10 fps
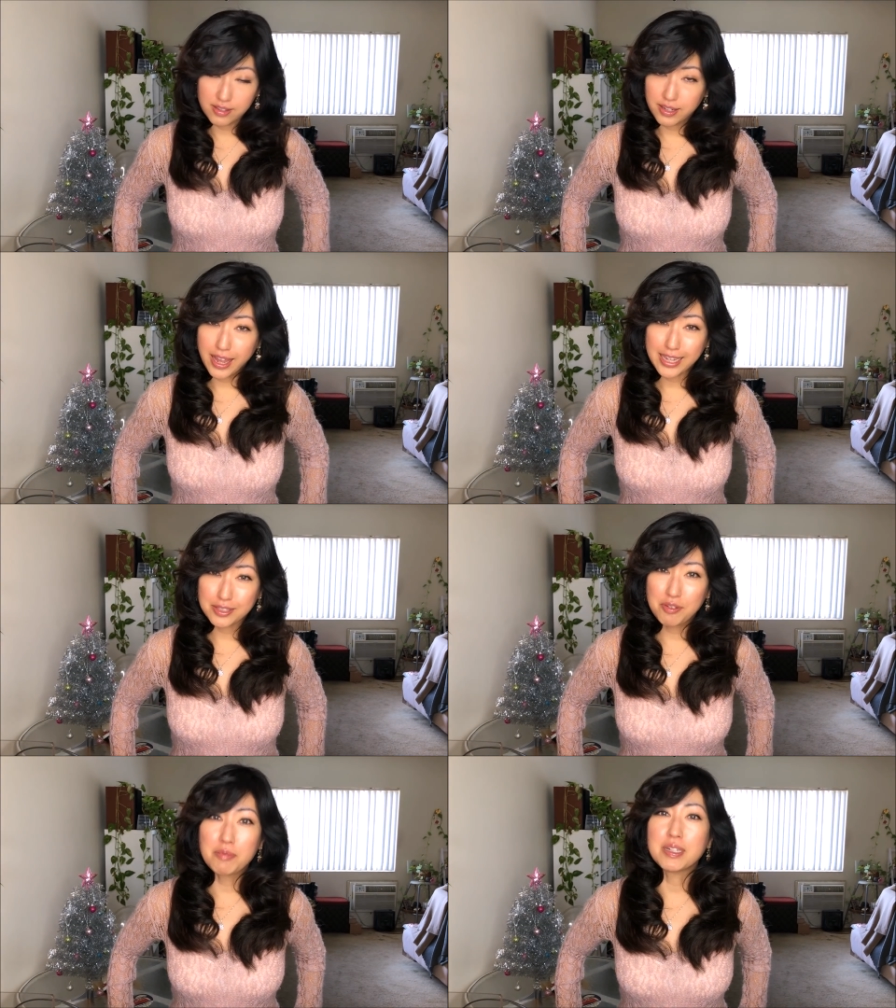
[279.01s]
the
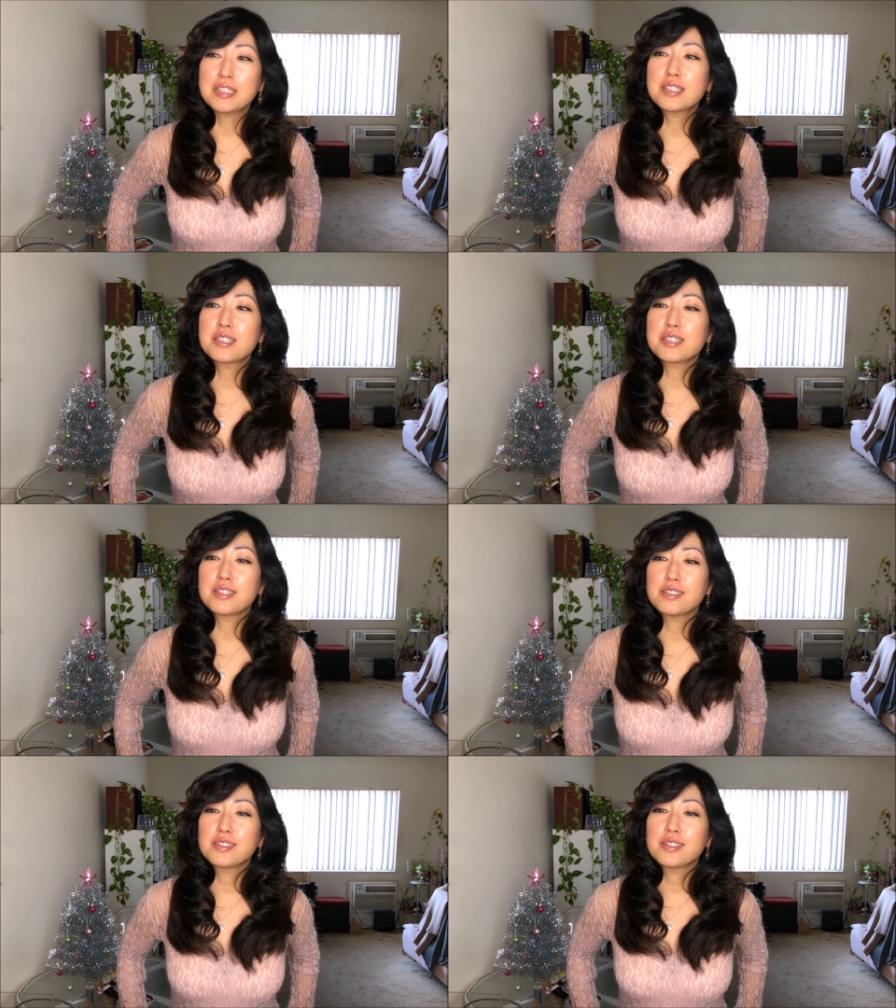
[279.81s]
last 3 months,
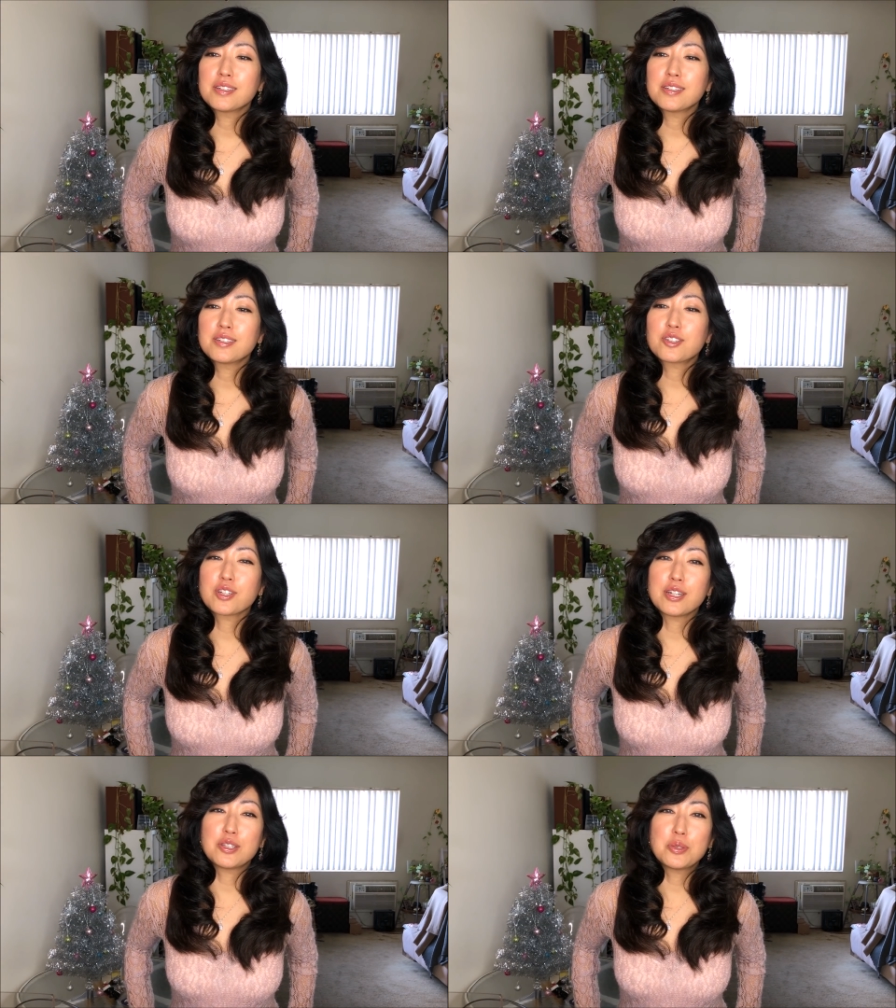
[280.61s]

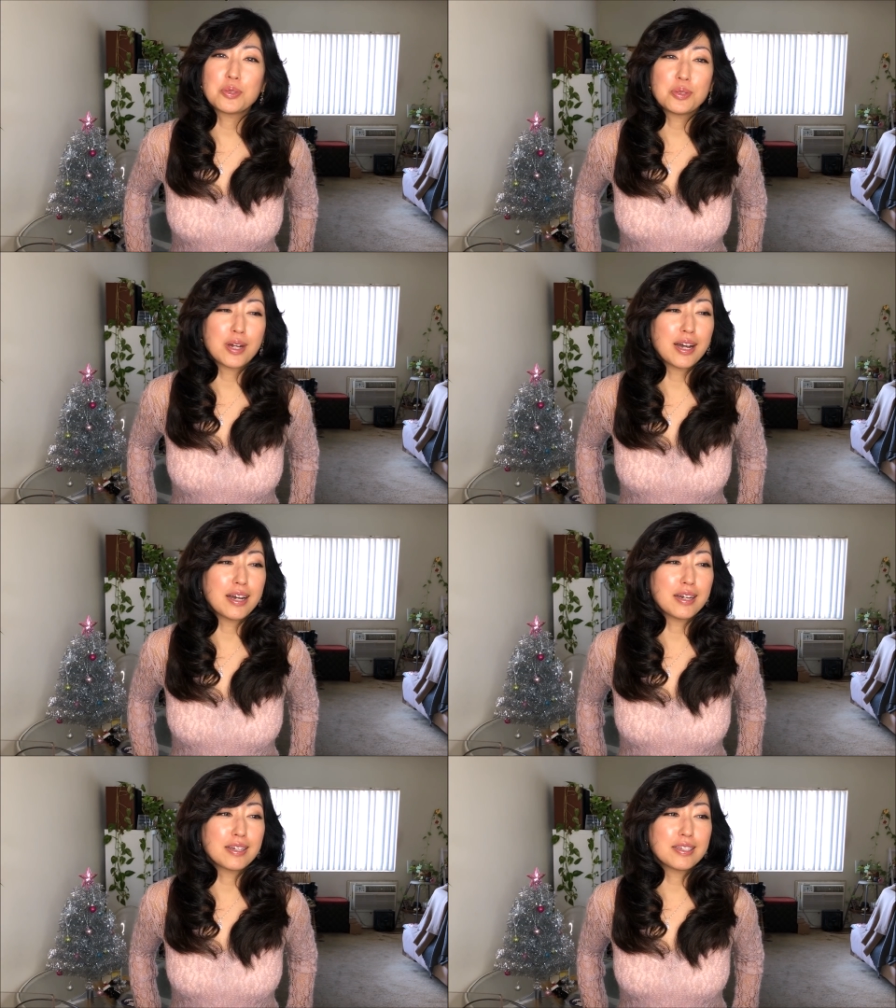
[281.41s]
try to do,
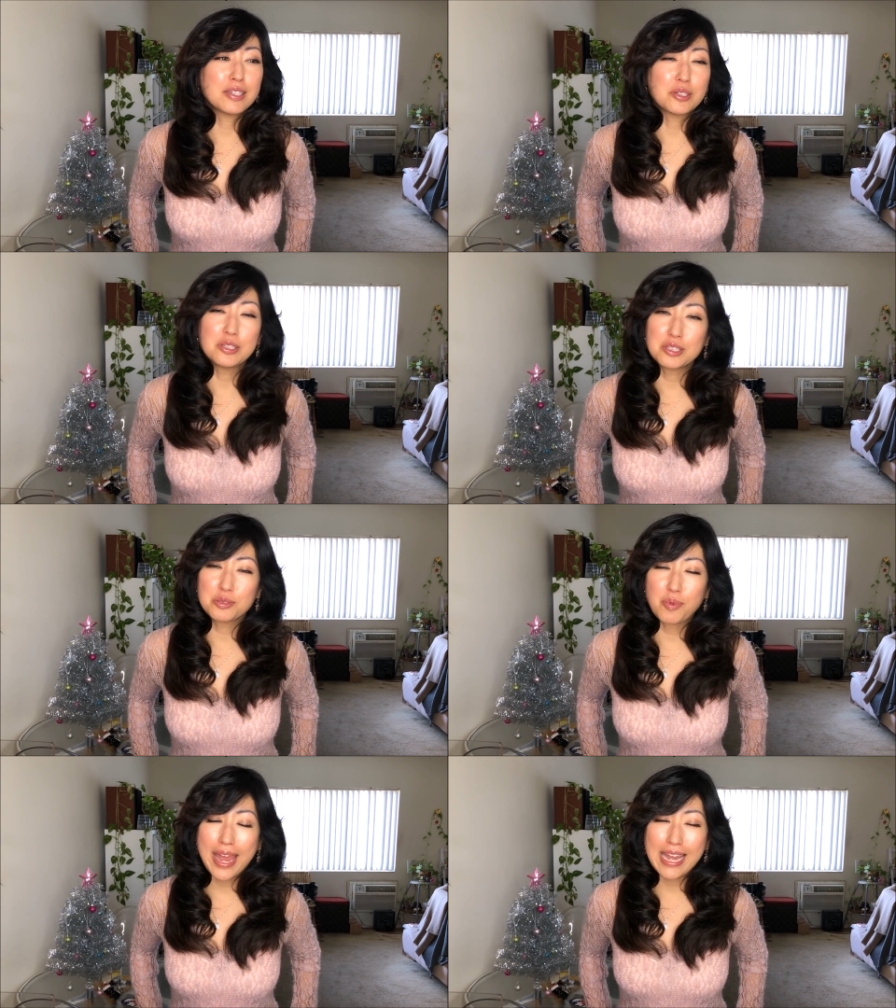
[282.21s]
you know,
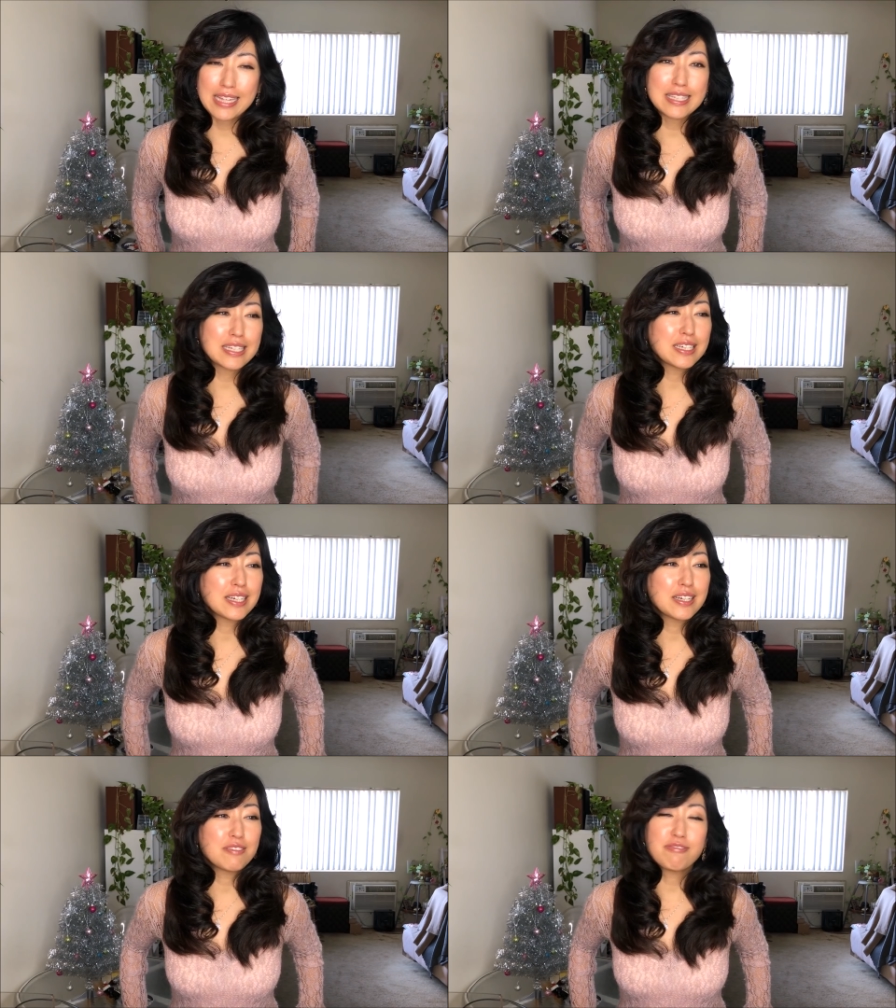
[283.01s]
lose weight,
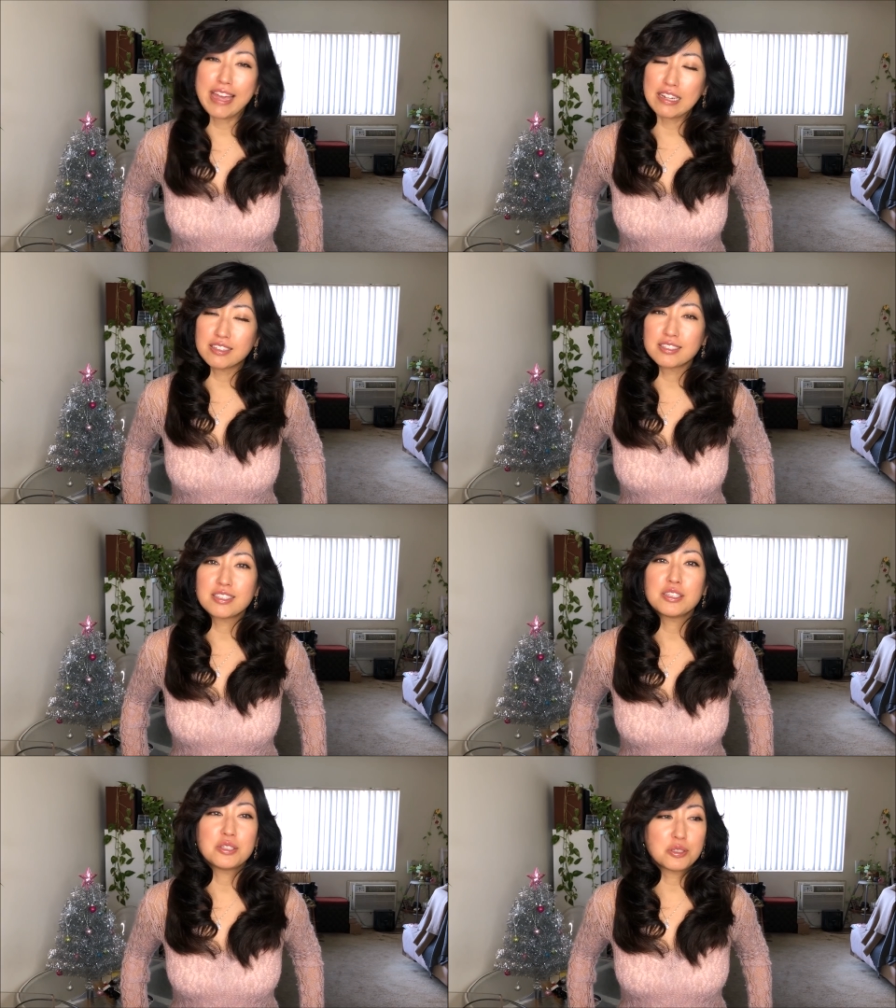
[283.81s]

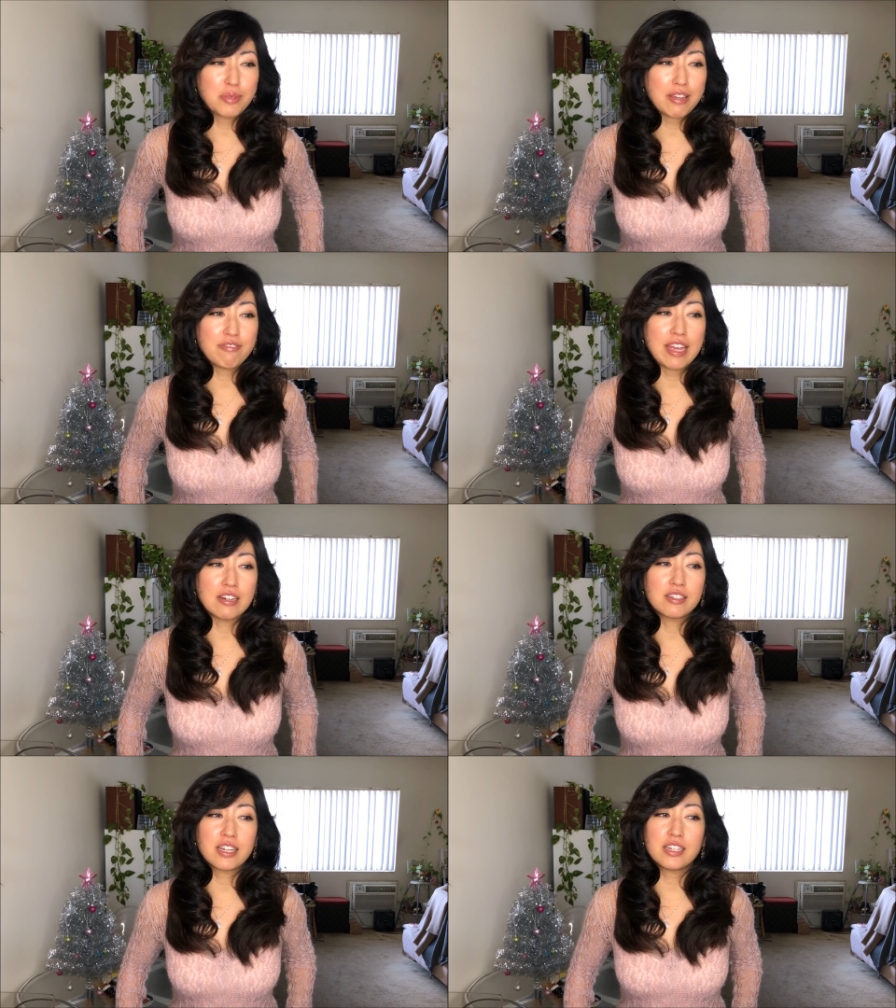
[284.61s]
failed,
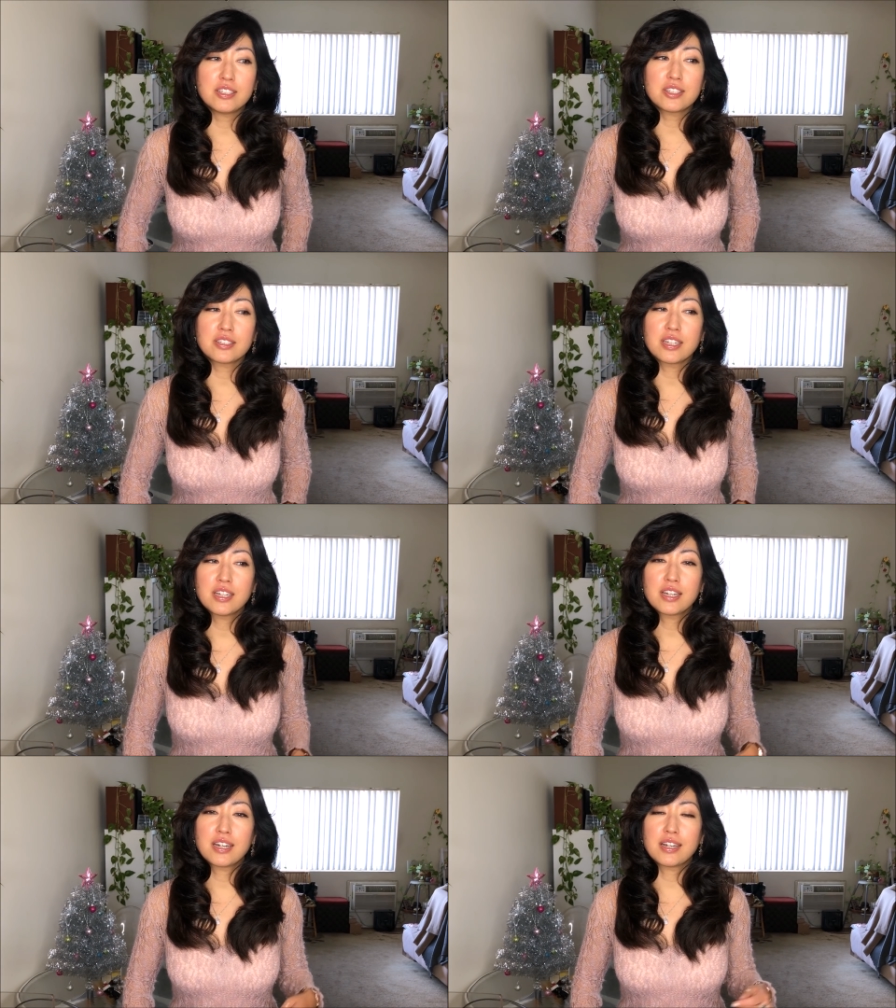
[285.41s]
and it just
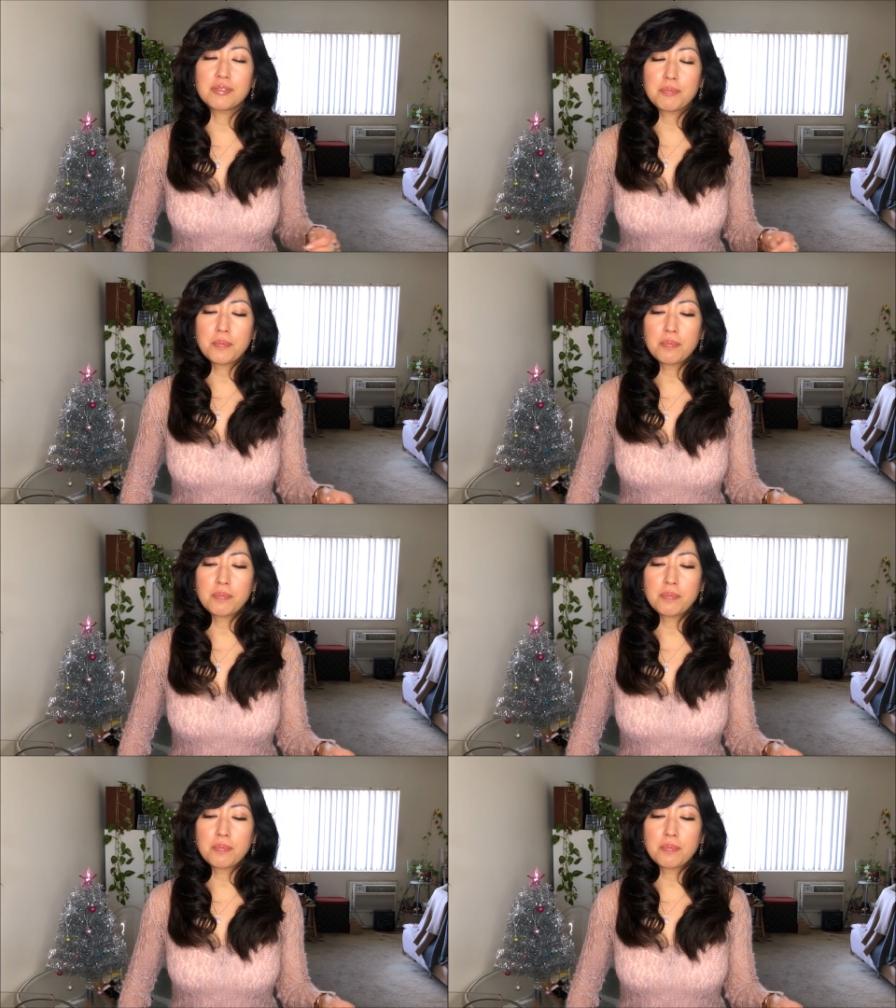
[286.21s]
kind of,